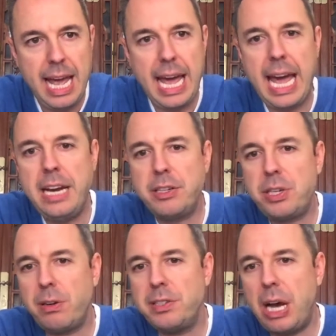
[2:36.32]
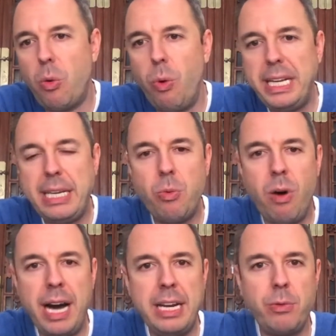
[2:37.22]
And it turns out what he
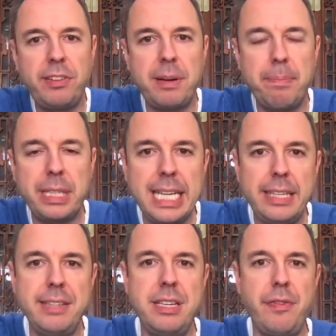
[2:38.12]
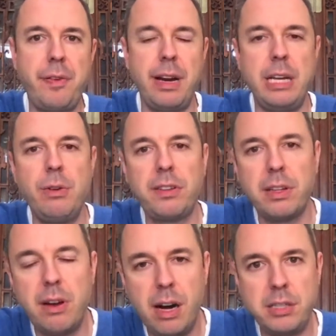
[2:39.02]
wanted was completely different. He was a
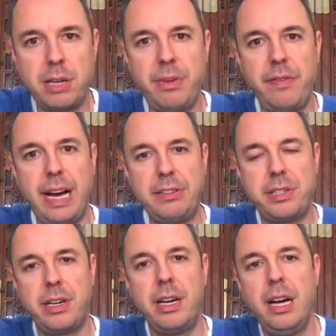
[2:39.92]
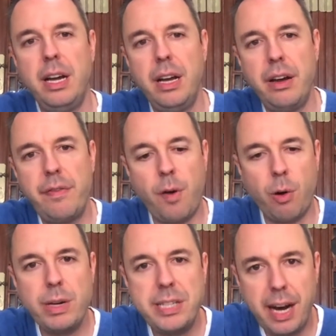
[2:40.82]
long term investor for
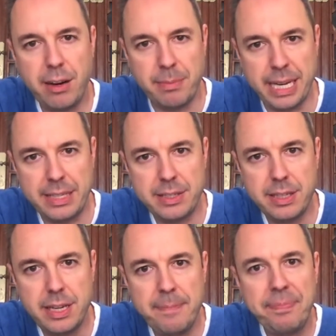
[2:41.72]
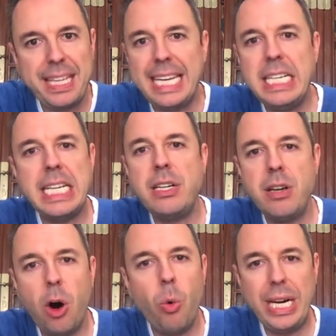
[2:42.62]
retirement. He didn't
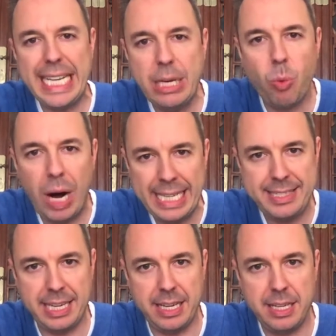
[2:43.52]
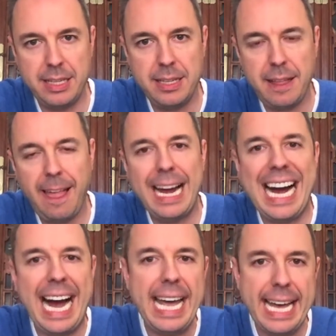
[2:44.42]
know what he wanted.
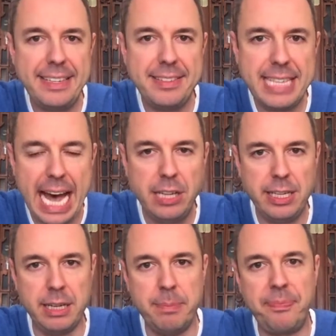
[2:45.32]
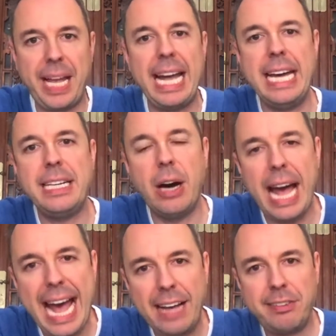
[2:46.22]
I had to tell him, I had to
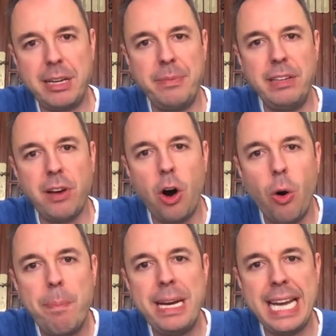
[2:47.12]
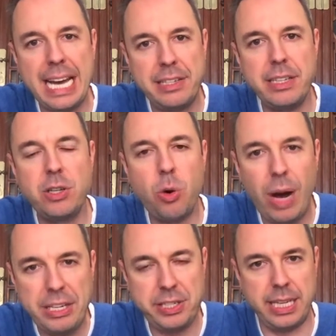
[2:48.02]
ask him these open ended
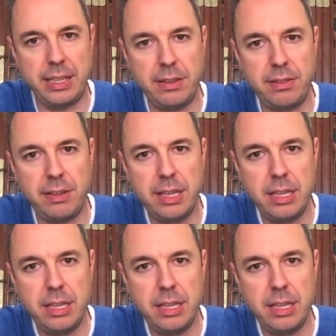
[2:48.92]
questions.